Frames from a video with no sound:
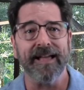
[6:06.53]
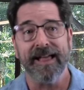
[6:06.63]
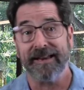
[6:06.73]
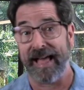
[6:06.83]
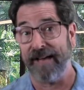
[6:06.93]

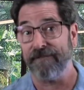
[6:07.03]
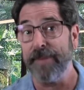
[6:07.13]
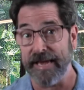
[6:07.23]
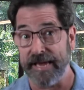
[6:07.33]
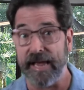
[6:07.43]
to have
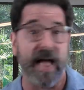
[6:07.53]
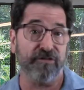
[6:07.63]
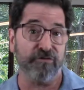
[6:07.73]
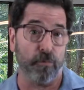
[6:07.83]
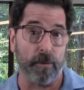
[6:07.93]
me
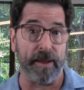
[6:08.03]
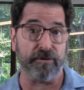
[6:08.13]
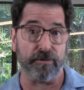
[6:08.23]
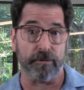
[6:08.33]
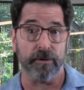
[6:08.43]
as your
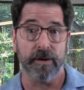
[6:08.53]
mentor.